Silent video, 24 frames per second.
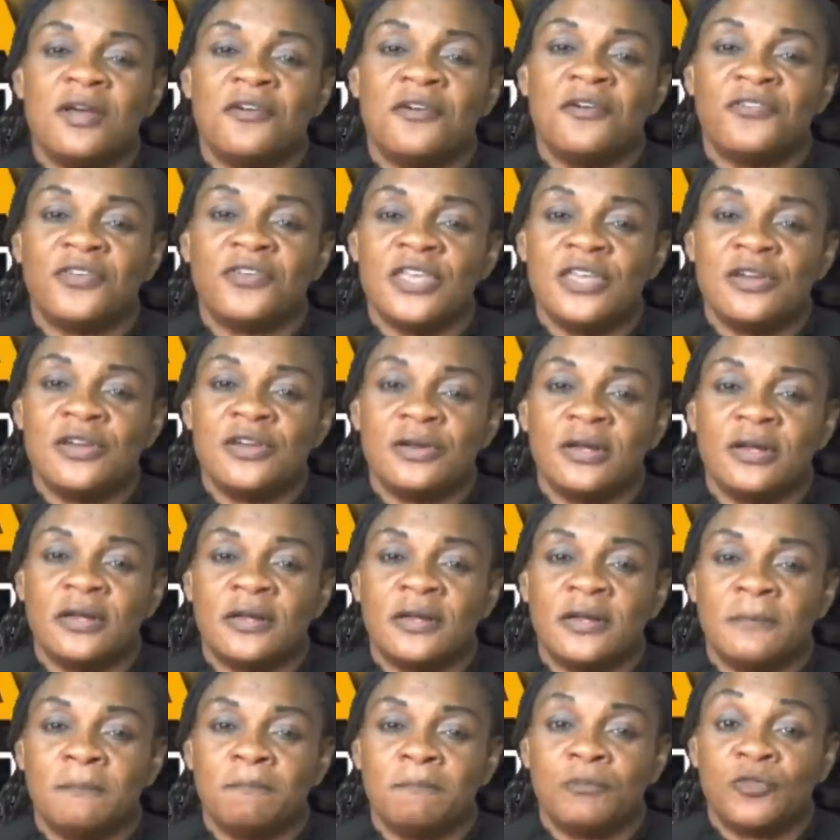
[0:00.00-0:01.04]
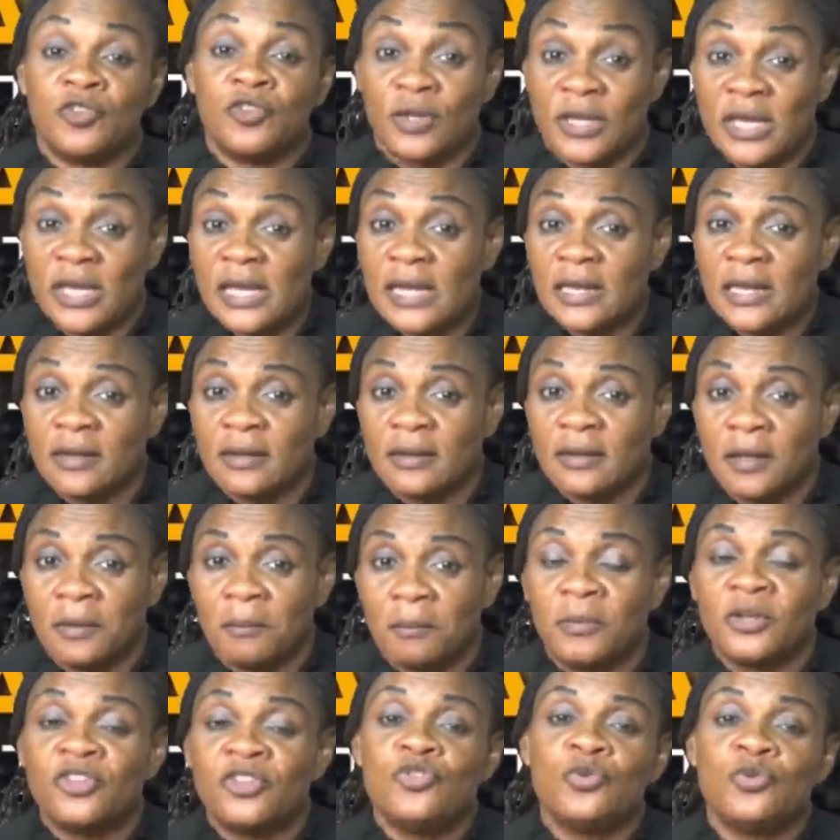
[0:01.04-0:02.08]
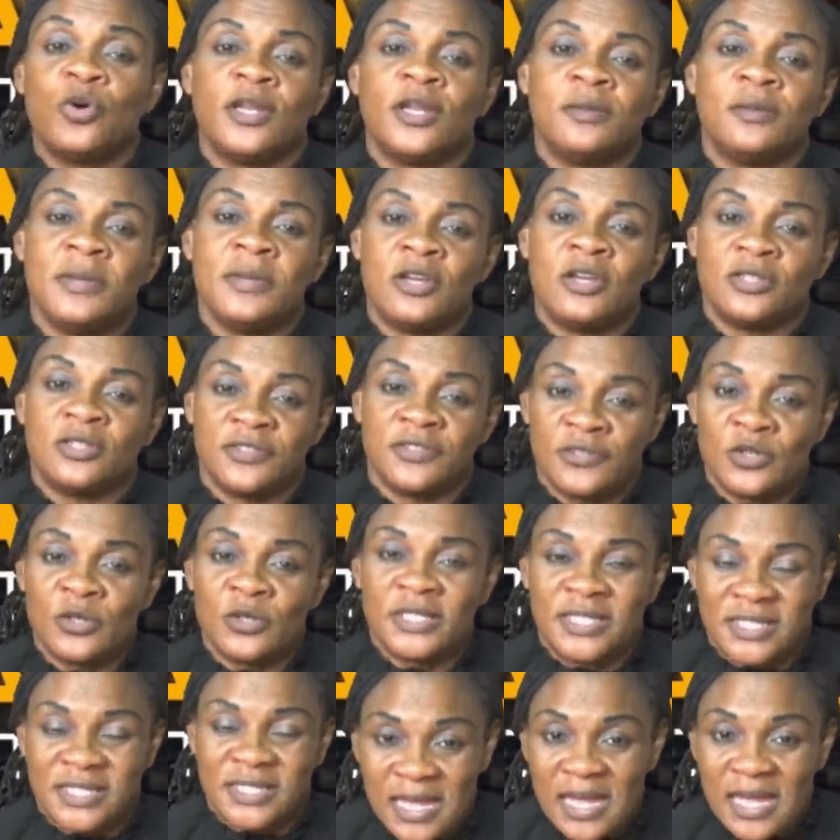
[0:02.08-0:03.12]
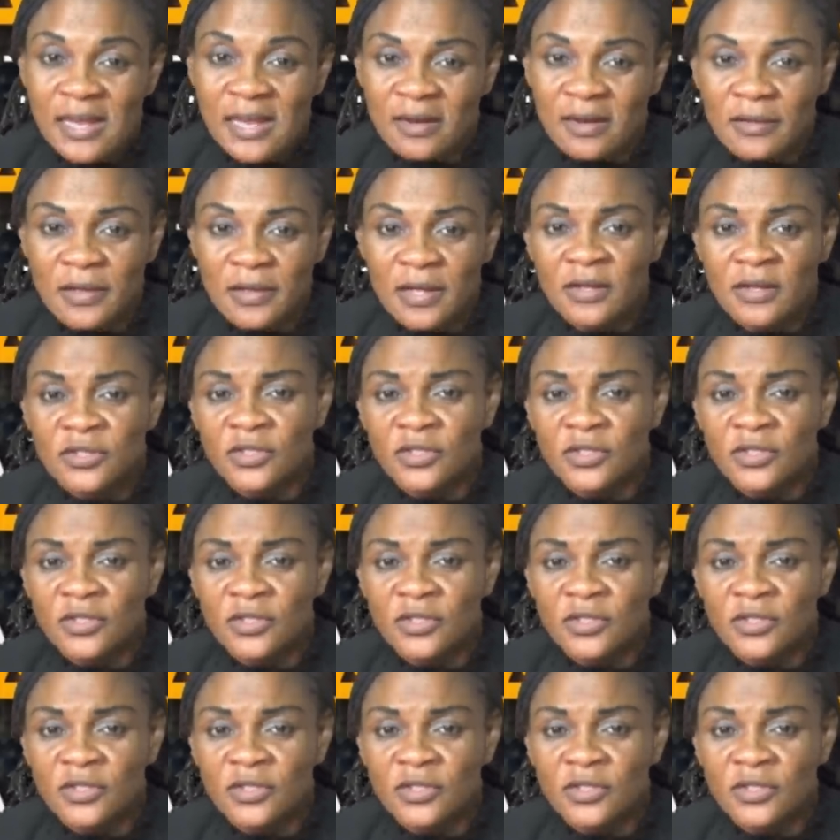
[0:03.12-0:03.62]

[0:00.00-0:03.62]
for your um, to kill, but you got it because of your skill.